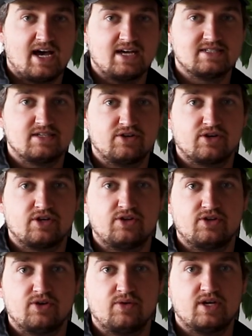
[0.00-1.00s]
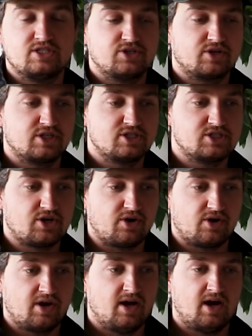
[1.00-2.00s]
task that you're gonna do is you're gonna
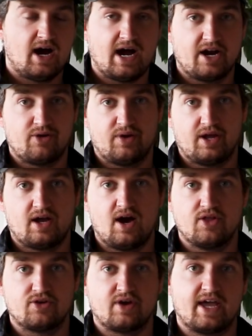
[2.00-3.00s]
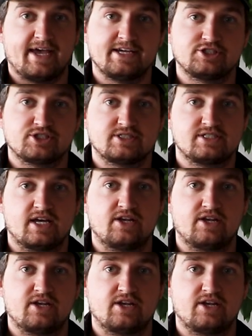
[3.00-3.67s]
start hiring other agents,